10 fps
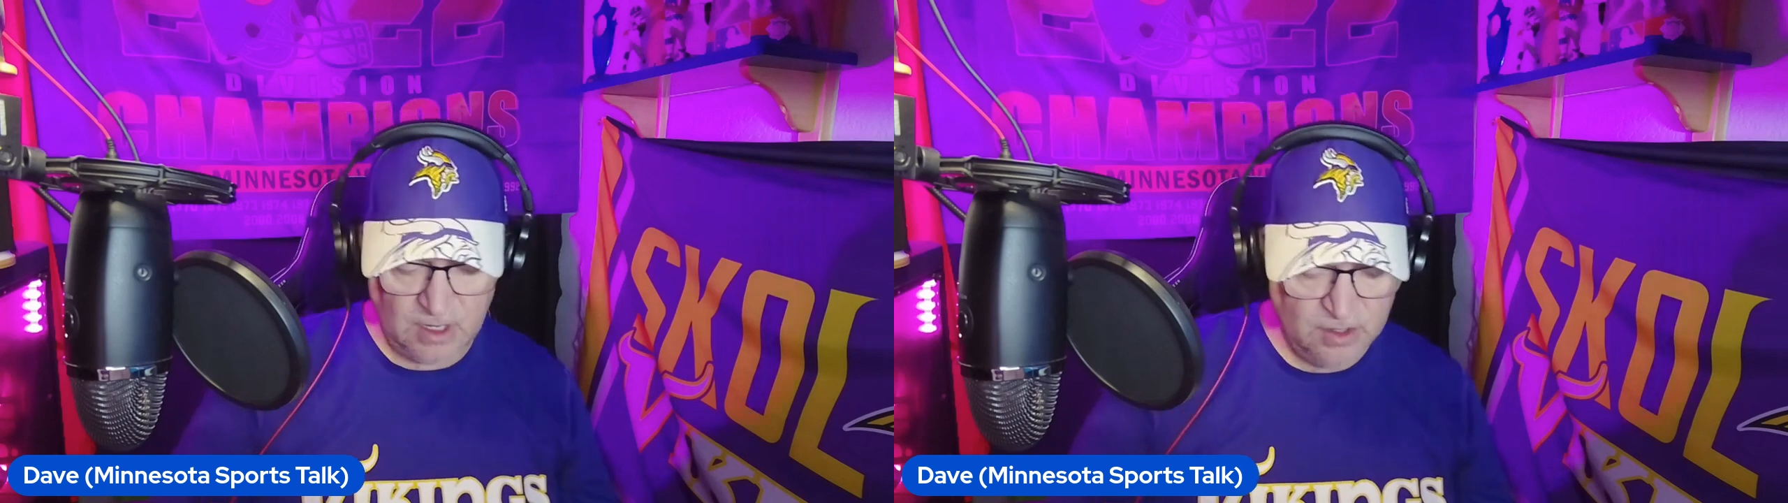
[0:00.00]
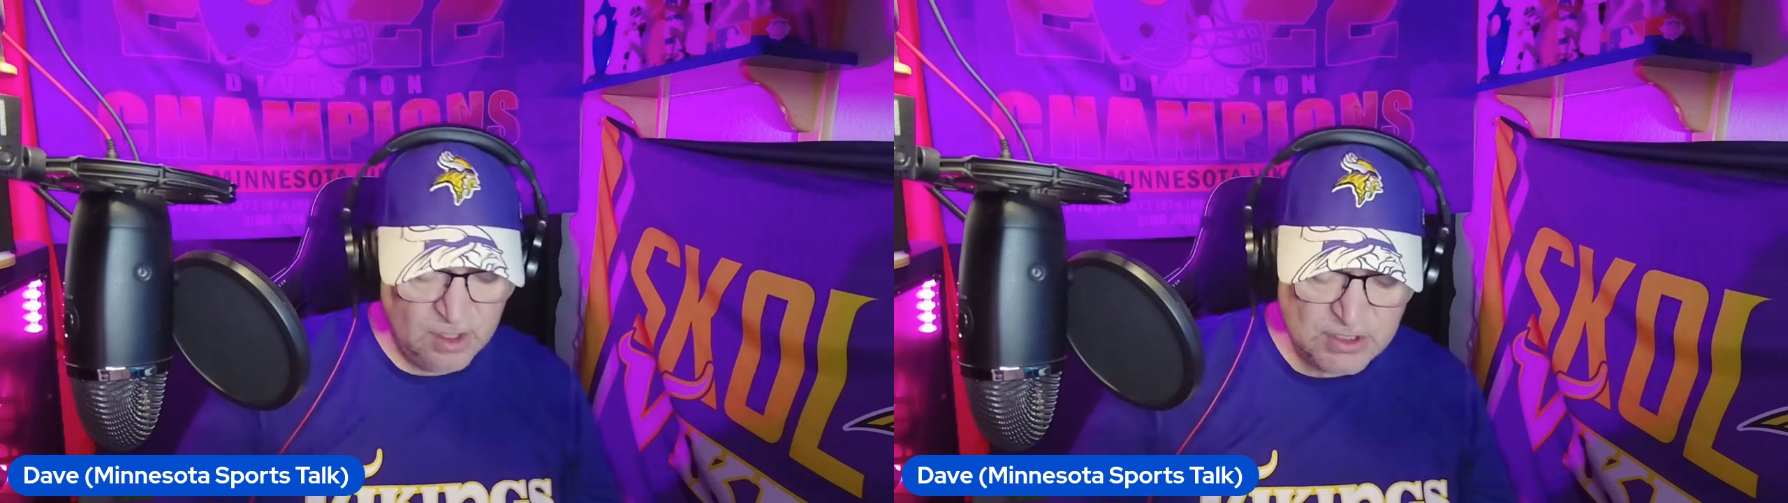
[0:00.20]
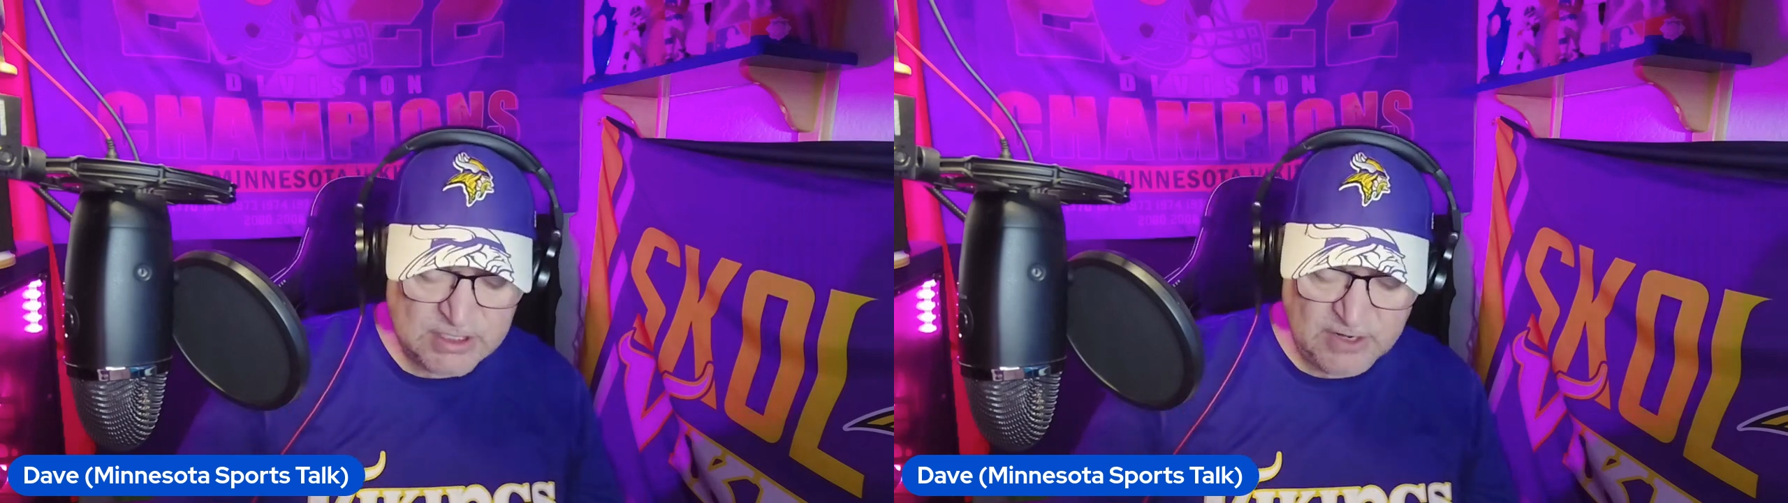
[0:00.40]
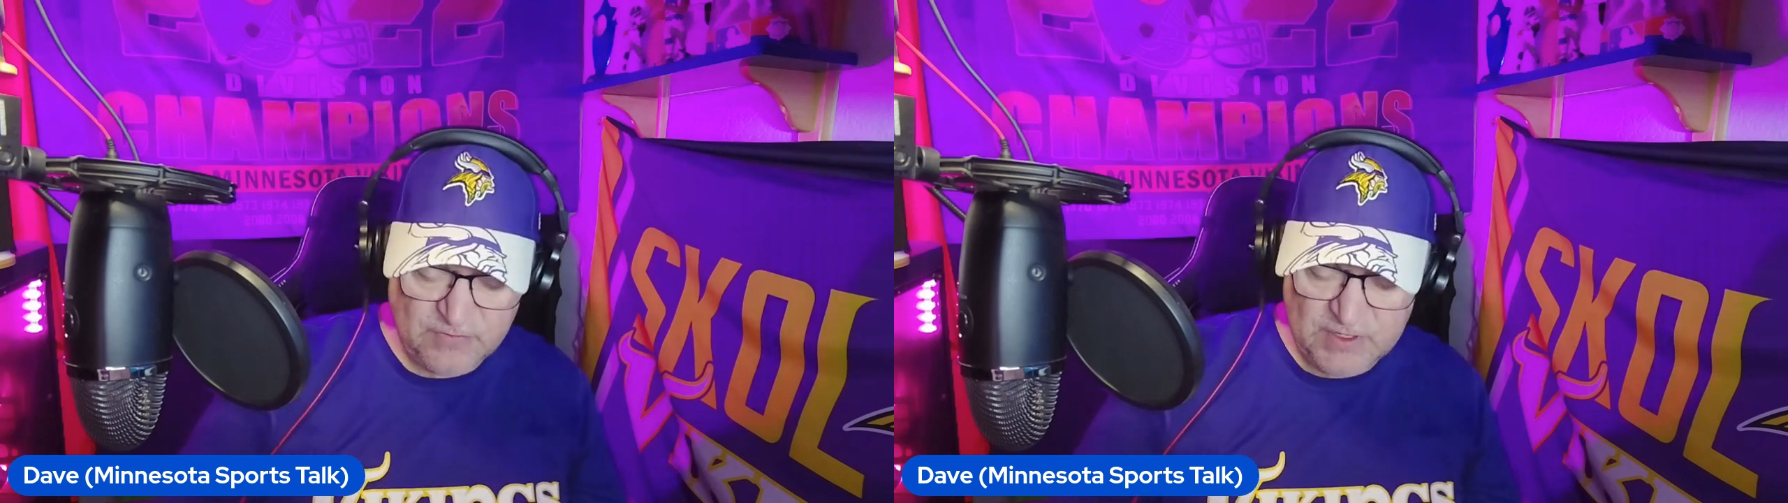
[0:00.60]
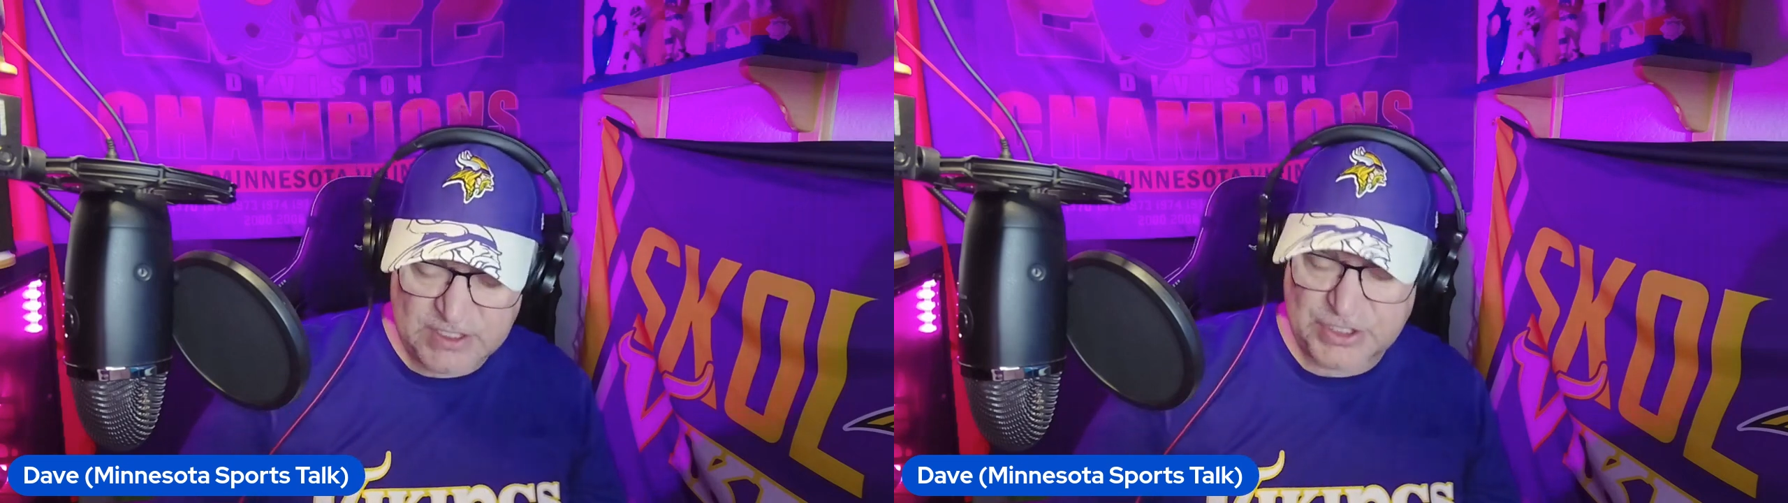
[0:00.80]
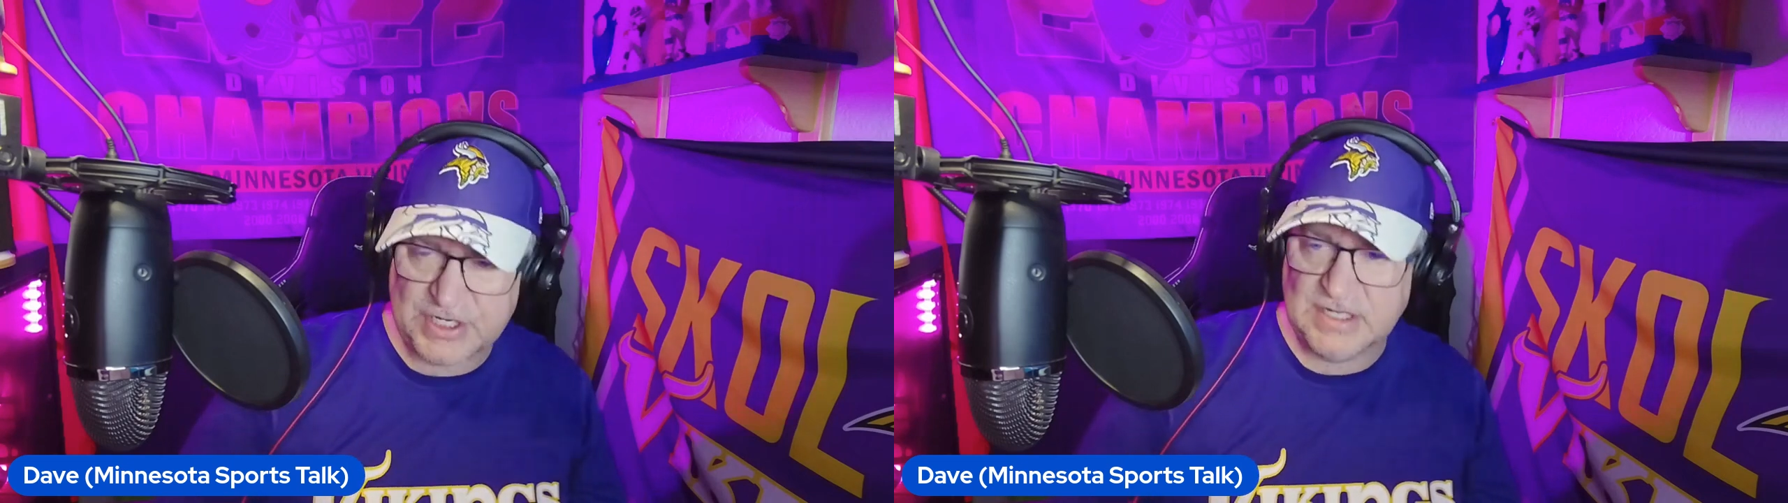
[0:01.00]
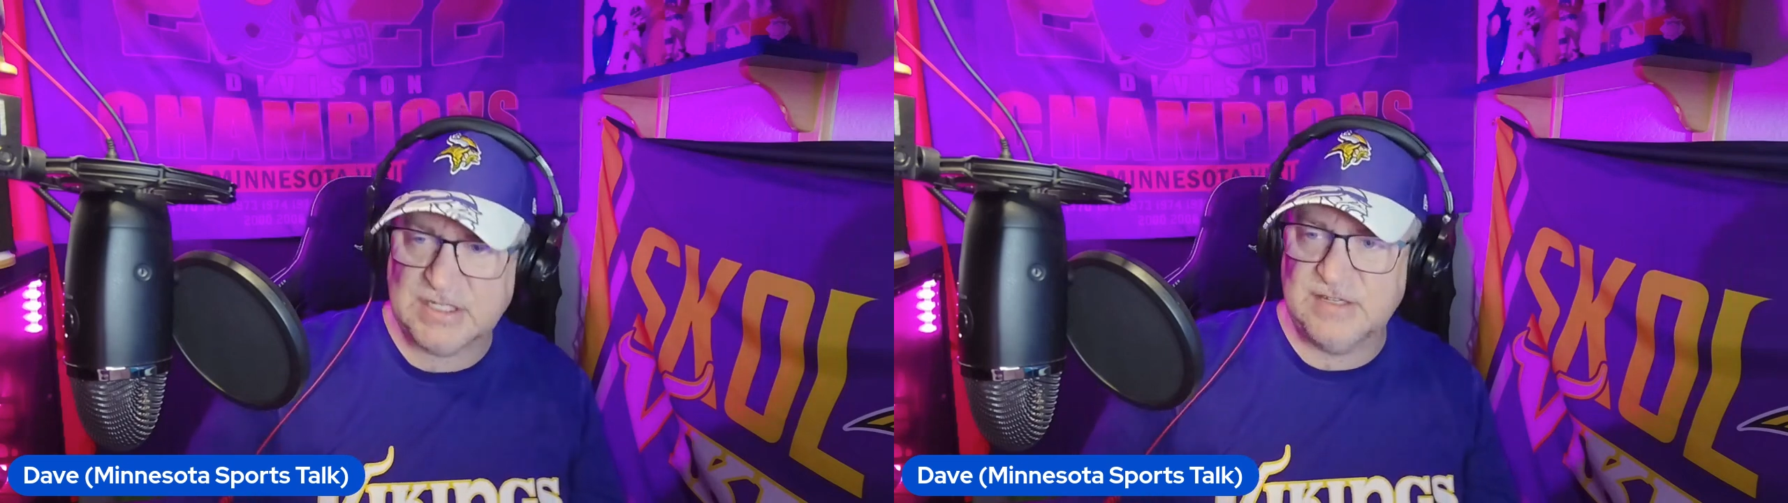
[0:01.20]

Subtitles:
There's definitely a chance